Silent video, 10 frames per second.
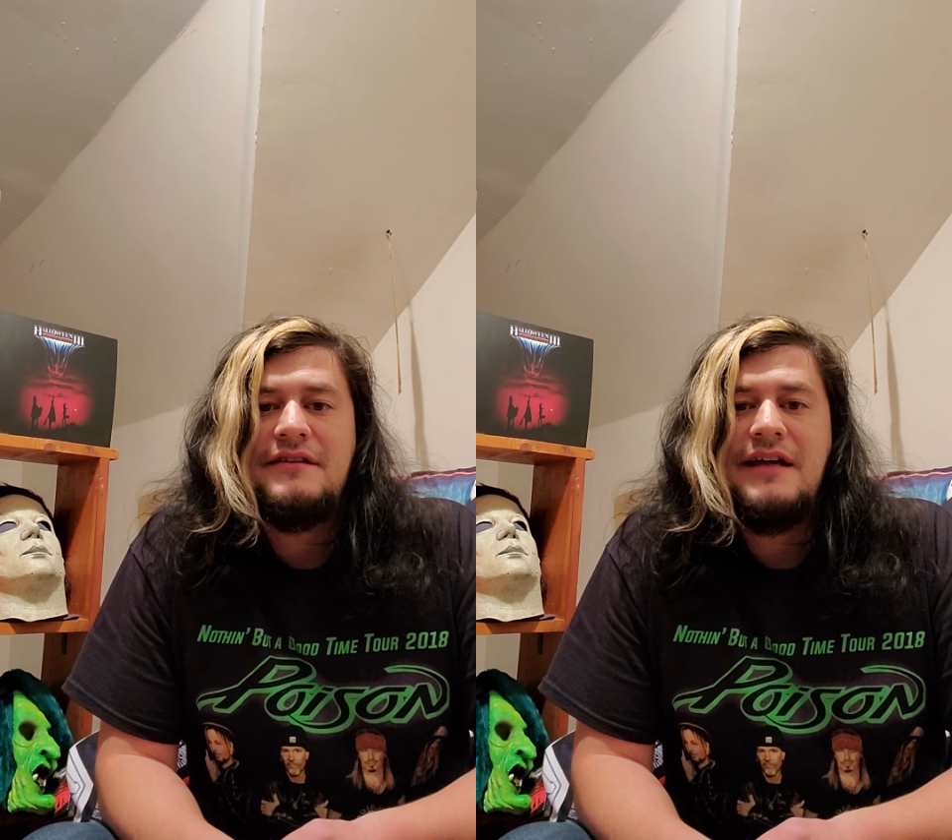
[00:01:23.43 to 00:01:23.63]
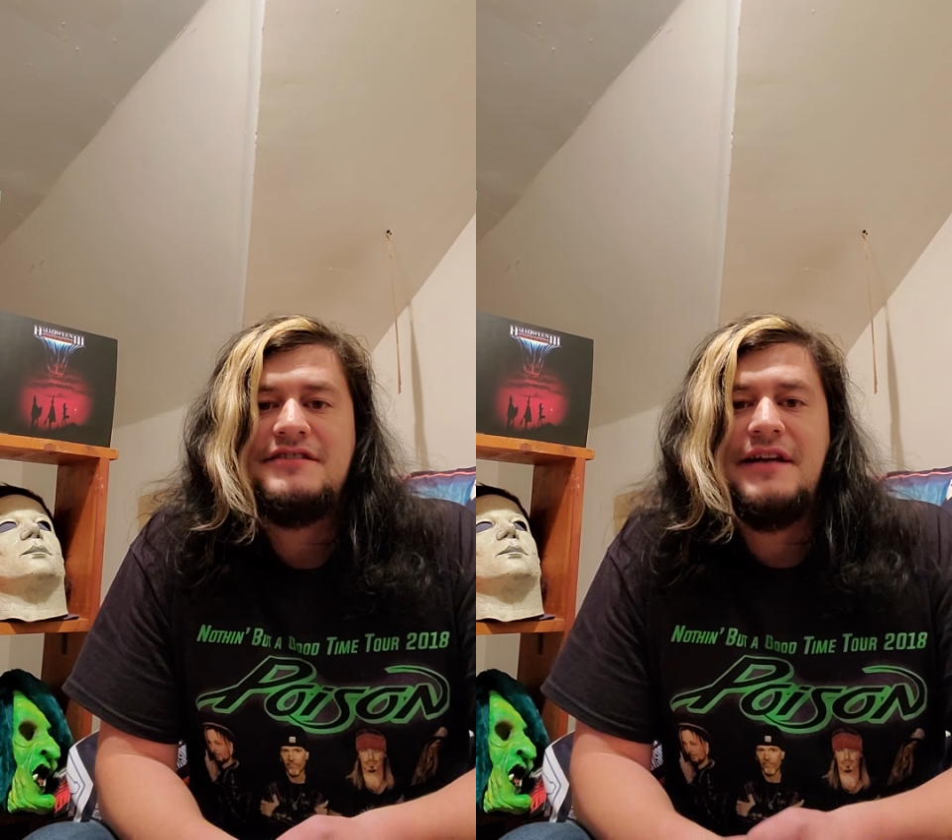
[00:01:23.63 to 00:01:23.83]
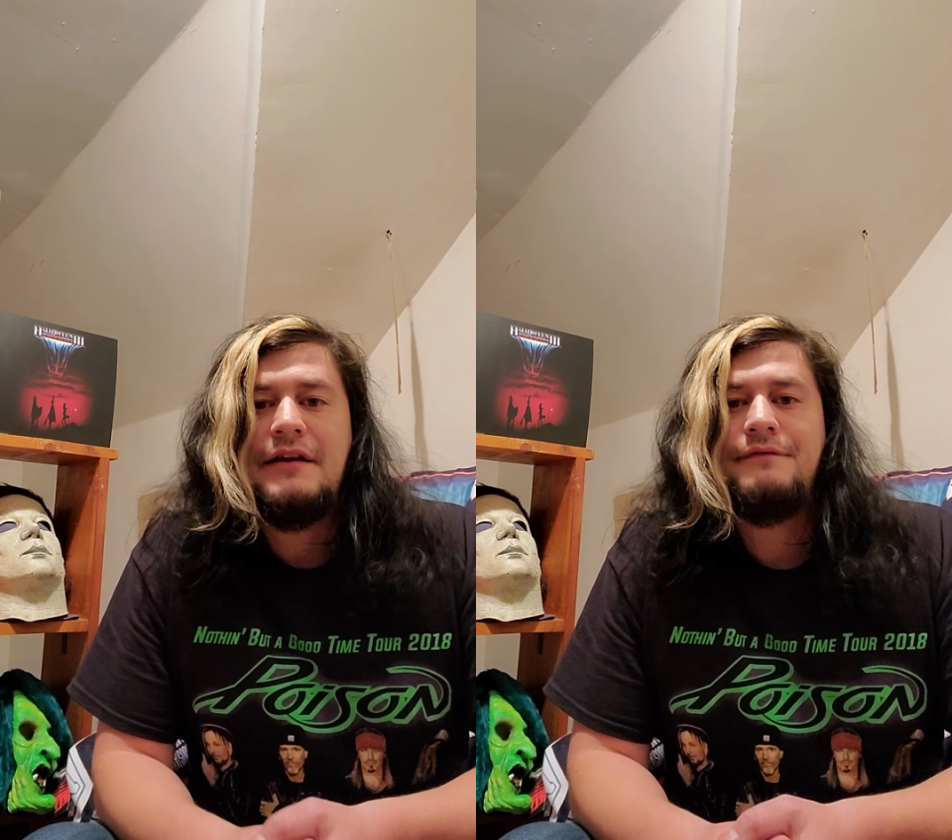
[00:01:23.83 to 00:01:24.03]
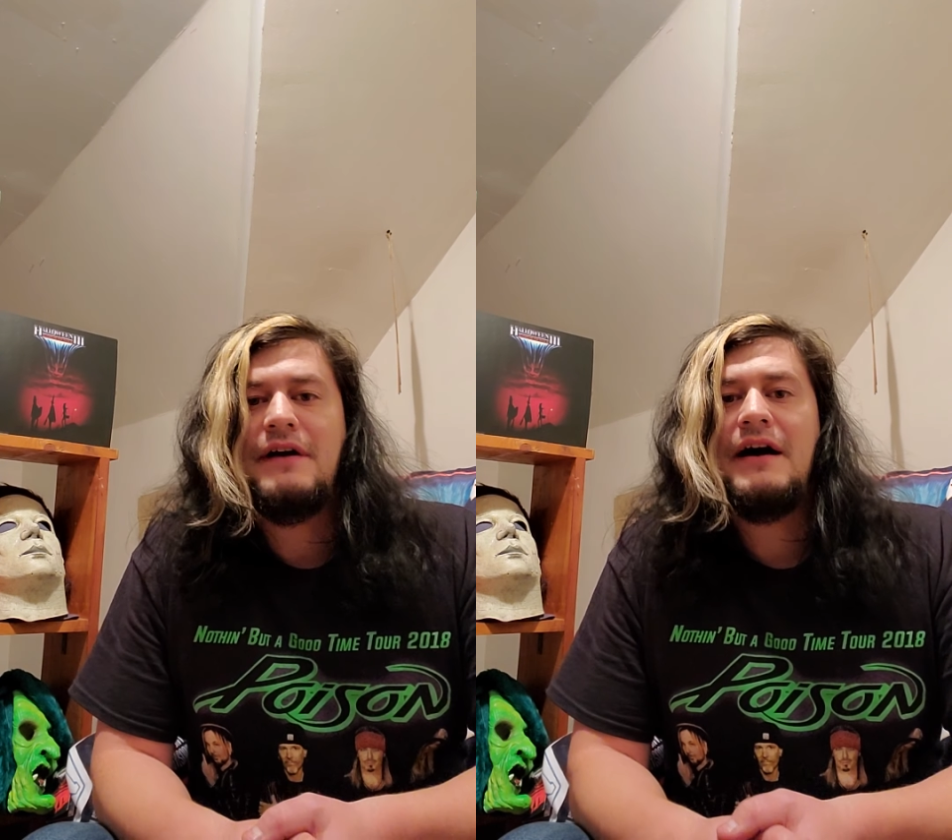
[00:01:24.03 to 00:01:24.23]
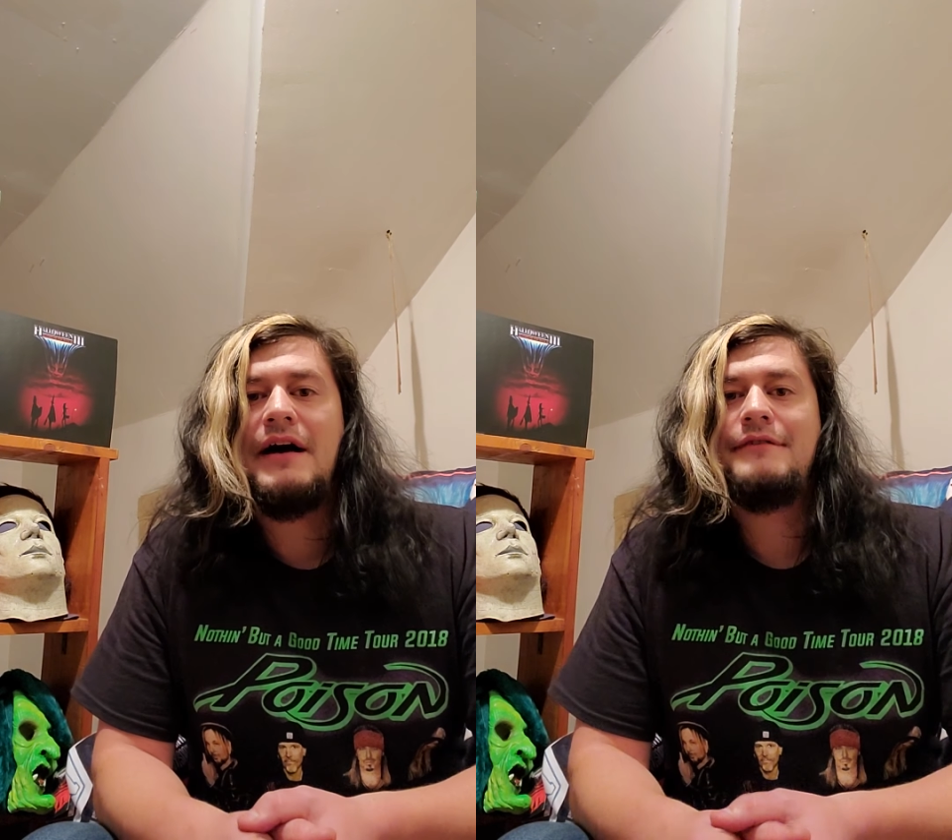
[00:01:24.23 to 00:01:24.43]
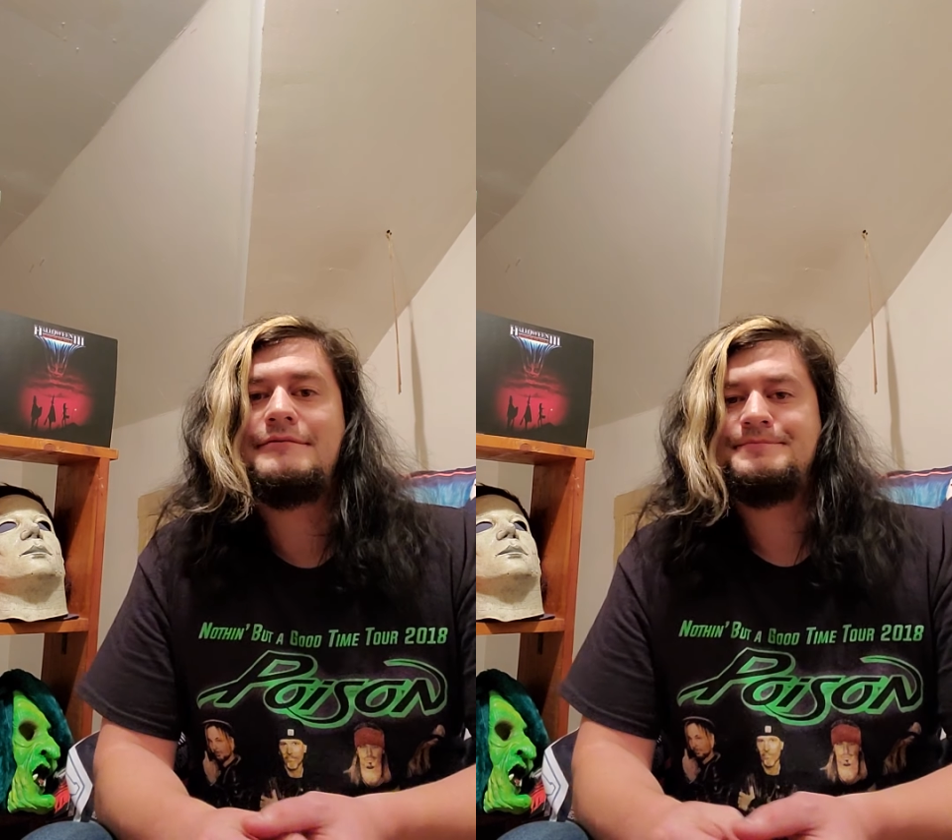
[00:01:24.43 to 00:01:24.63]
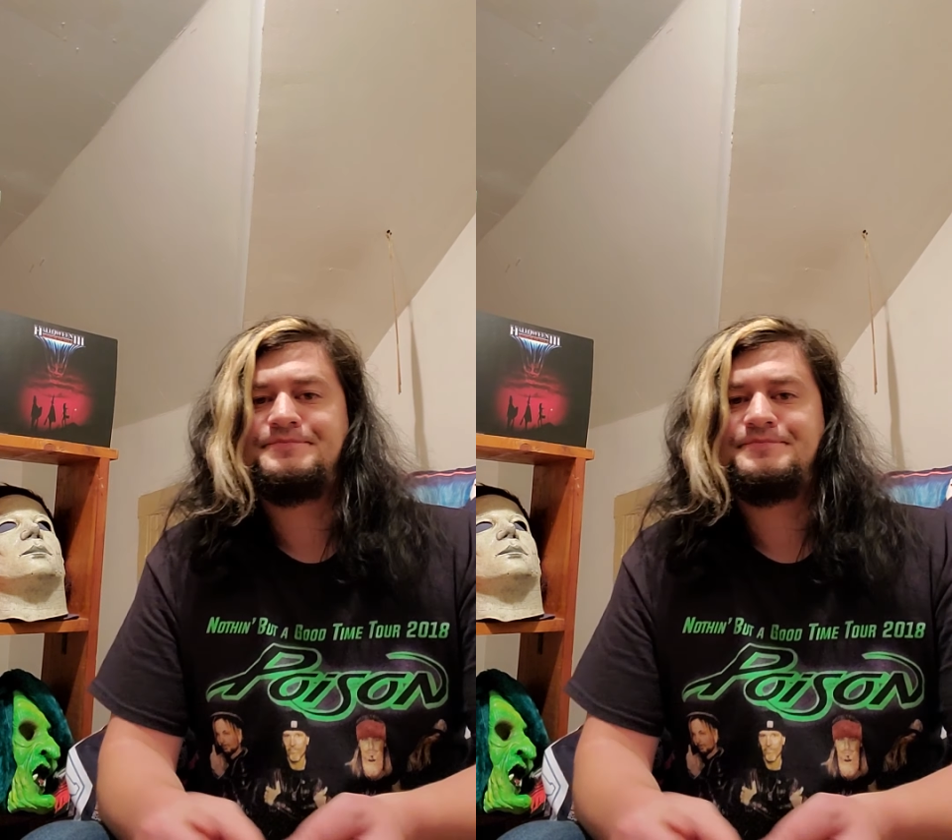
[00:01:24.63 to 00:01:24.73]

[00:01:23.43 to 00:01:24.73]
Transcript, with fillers: 1985,